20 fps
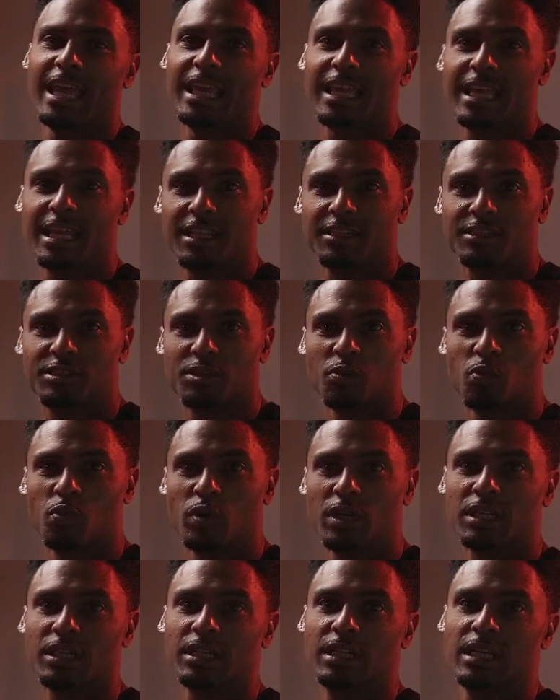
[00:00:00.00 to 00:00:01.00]
get into
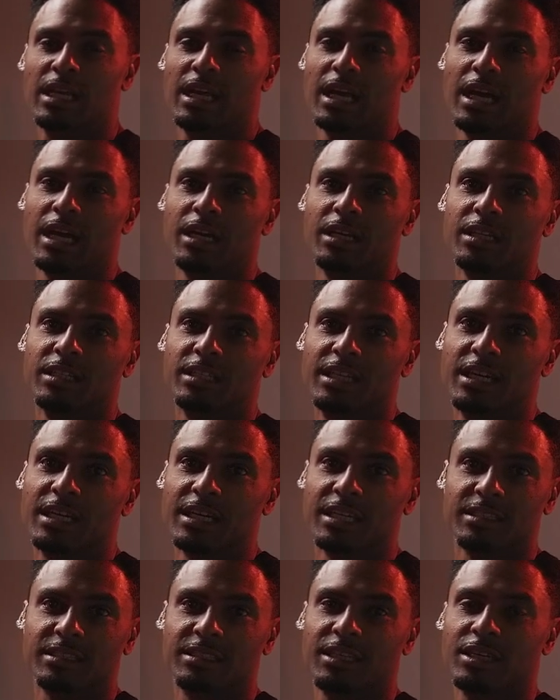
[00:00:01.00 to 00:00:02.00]
what
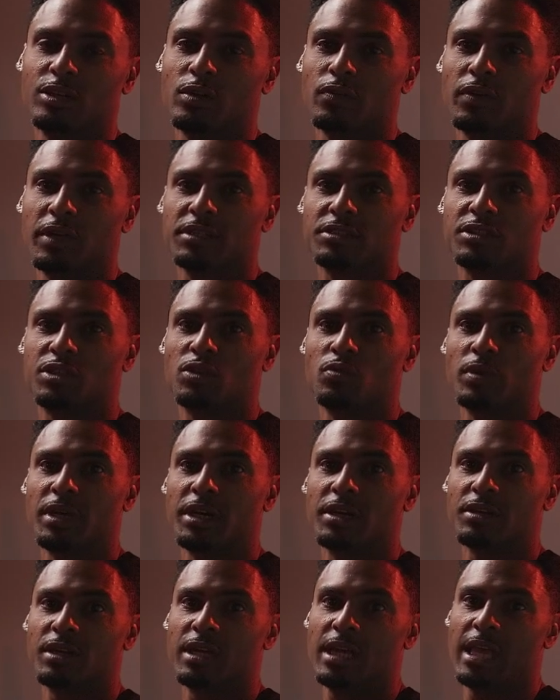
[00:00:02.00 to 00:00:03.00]
Doug has done over his
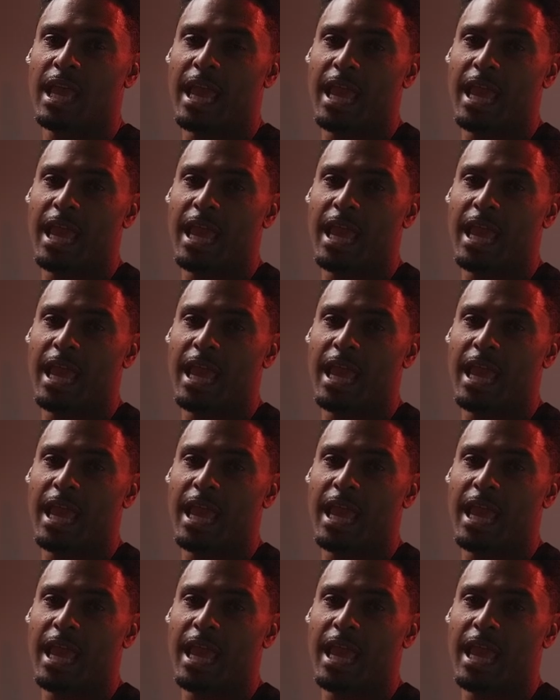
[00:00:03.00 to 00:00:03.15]
career